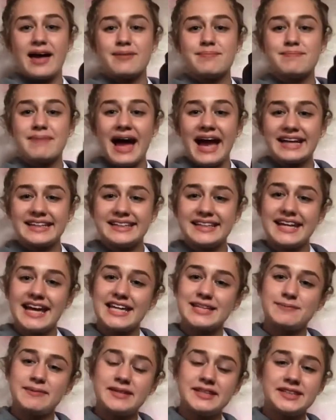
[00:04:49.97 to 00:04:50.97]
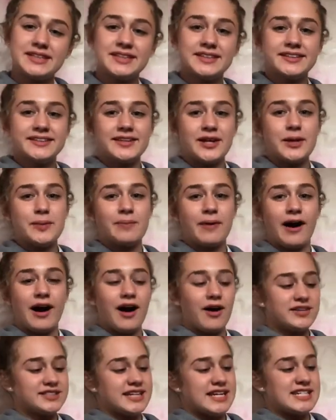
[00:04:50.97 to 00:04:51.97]
Maxi has been
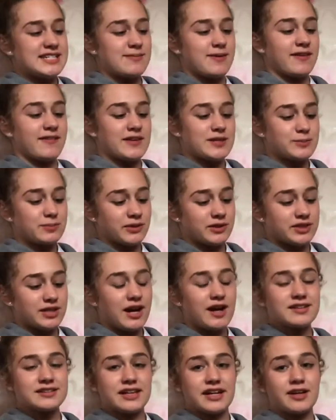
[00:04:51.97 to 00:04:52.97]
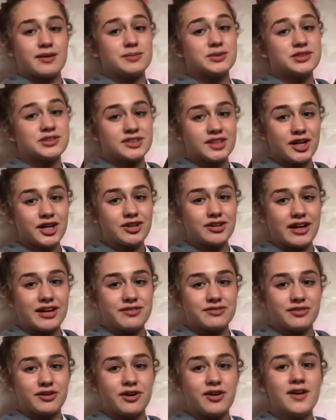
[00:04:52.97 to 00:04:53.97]
super sending me this product, and I'm so
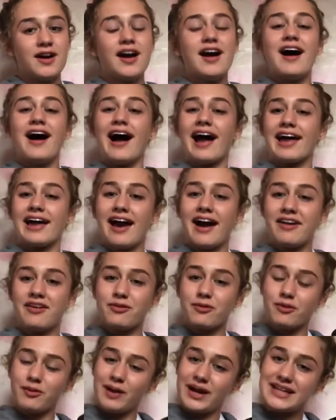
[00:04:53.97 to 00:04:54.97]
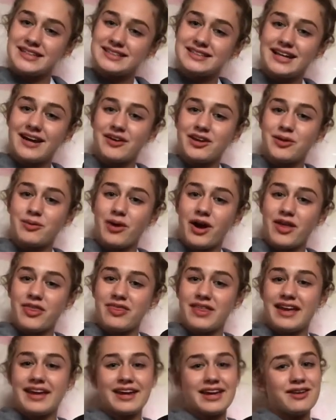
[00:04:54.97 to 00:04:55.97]
grateful. I cannot wait to tell you what I
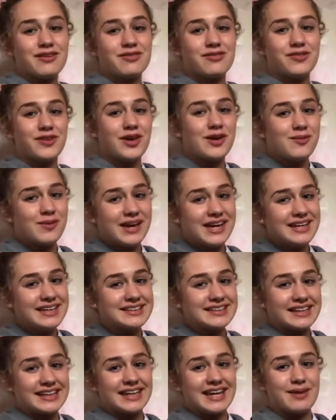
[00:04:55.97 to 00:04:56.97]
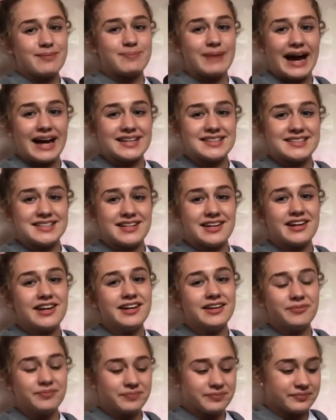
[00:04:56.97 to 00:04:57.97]
think in a few weeks and get back to you.